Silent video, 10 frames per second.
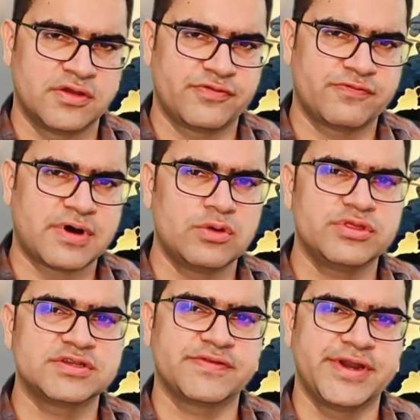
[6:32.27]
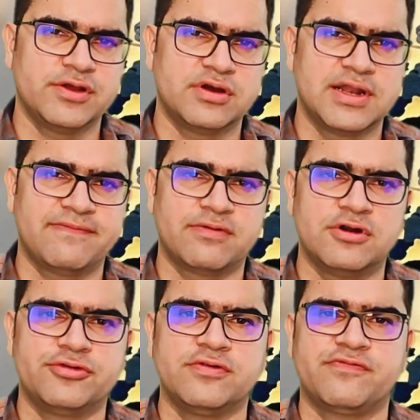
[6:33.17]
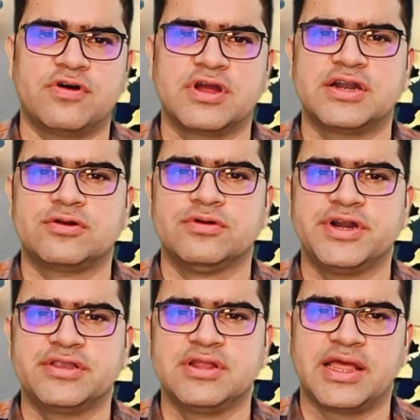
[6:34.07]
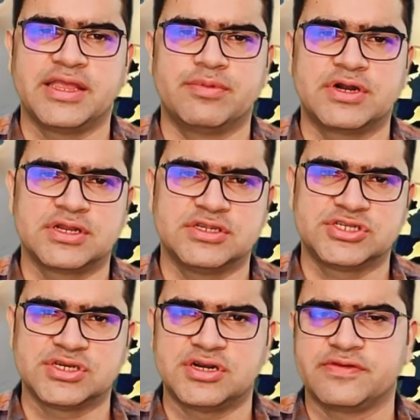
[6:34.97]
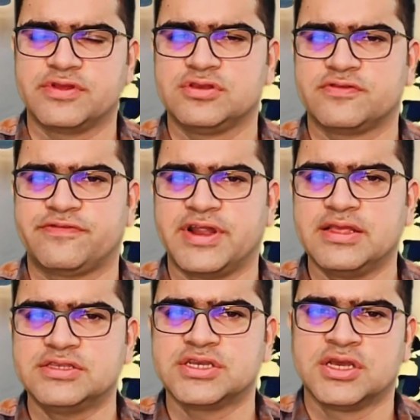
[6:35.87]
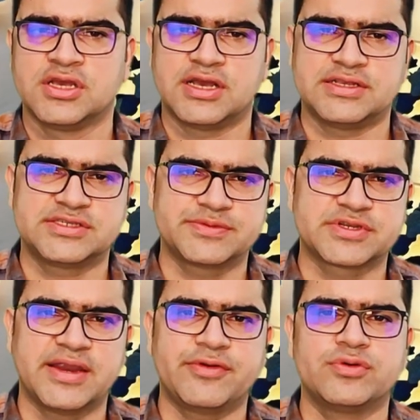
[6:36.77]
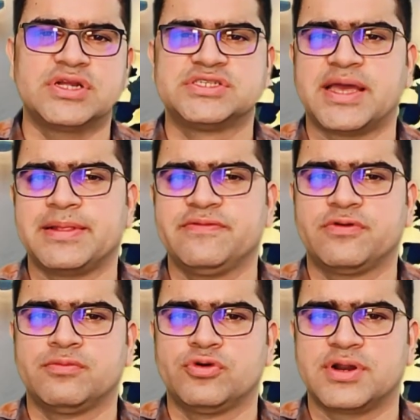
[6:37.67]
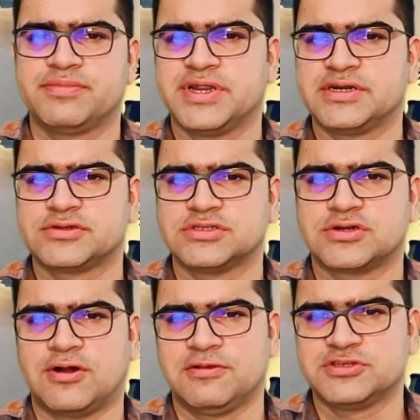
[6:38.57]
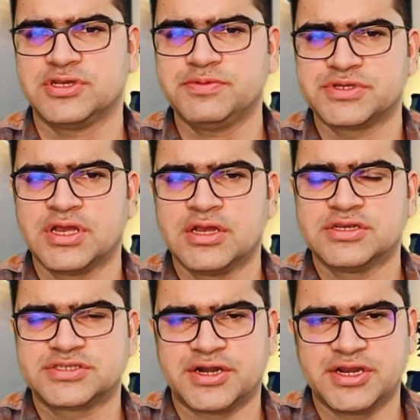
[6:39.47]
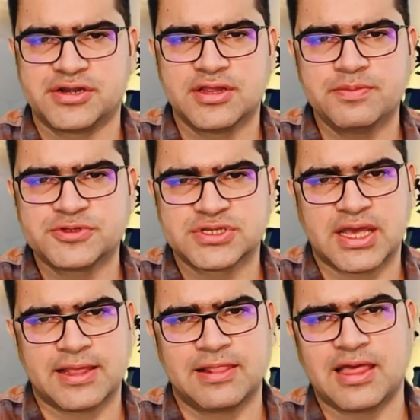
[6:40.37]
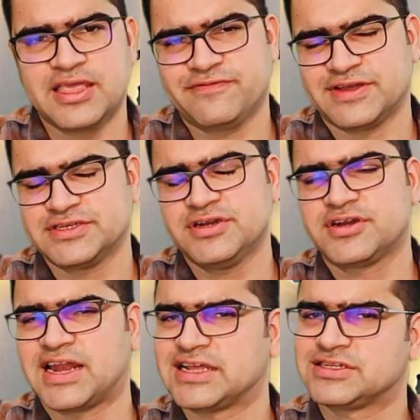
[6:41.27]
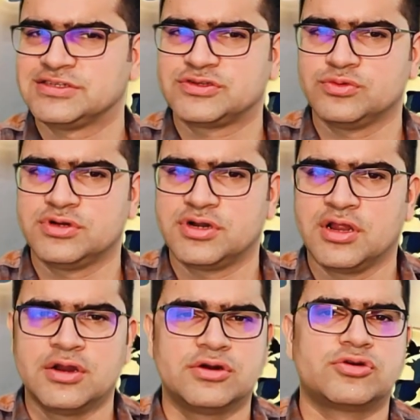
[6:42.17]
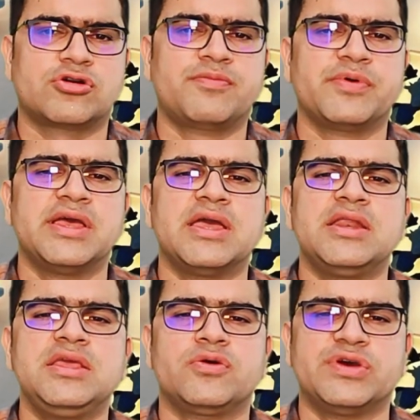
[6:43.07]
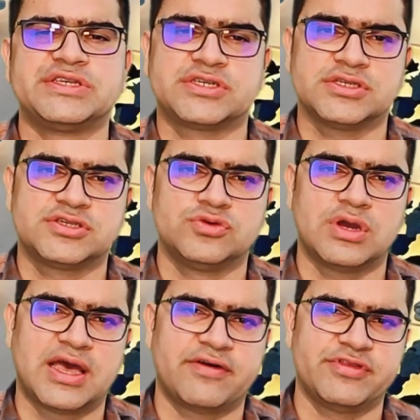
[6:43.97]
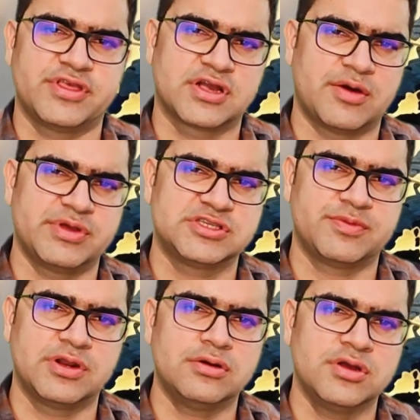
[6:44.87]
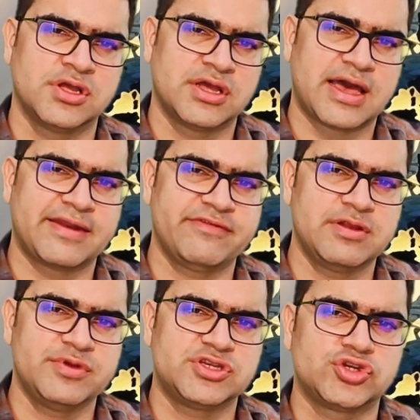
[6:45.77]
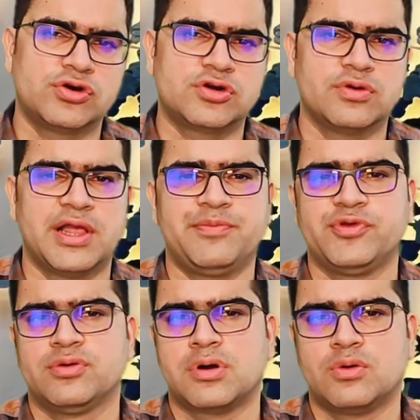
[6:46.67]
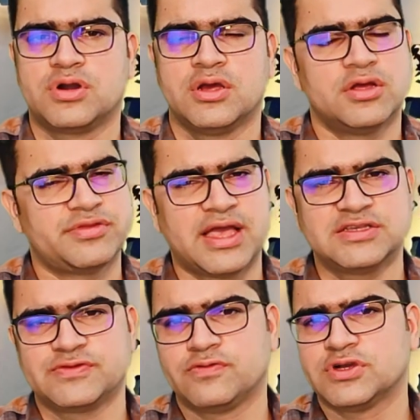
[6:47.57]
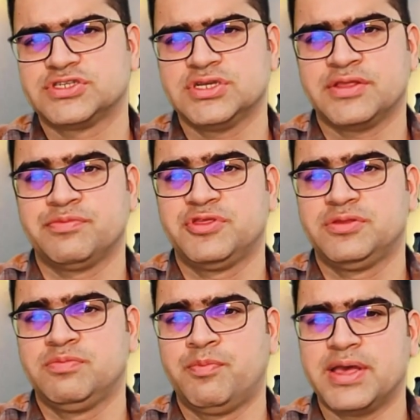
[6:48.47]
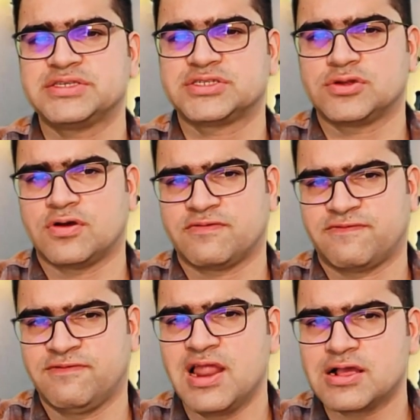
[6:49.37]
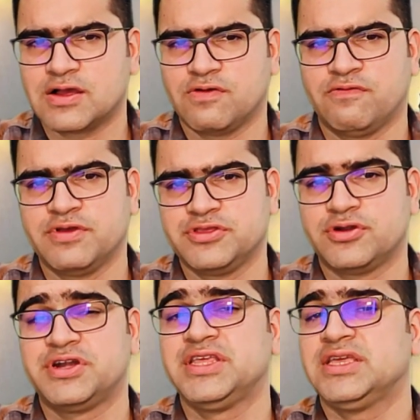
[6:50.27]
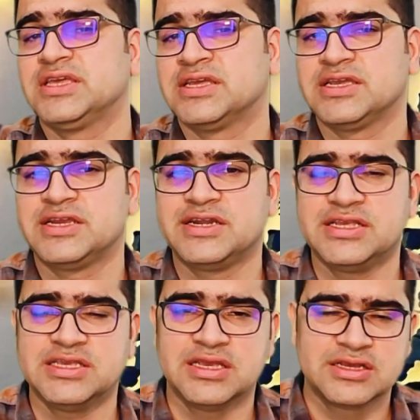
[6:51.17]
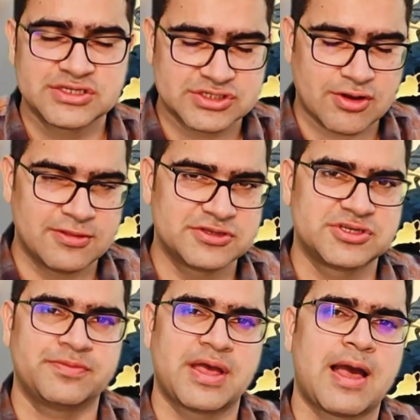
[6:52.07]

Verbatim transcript: If you found this video helpful, don't forget to hit the like button, share it with your friends, and subscribe to our channel for more updates on scholarships, study tips, and life as an international student. Drop any questions you have in the comments below and we'll be sure to help you out. Thanks for watching and best of luck with your DAAD scholarship